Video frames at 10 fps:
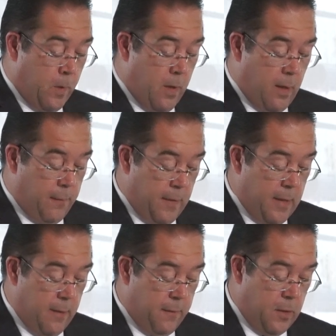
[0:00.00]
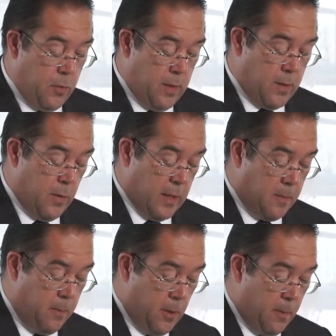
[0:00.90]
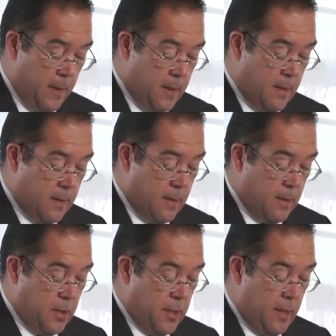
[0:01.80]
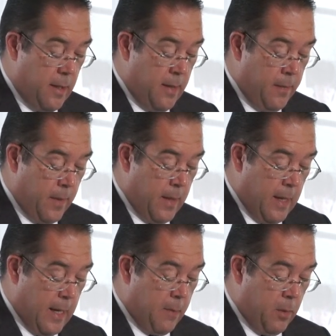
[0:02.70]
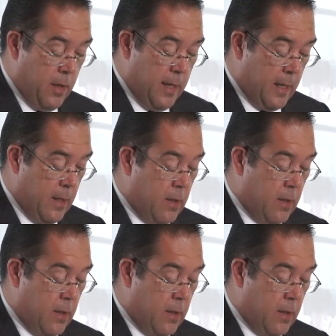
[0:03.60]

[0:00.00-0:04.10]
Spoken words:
of individuals who explore places digitally are more likely to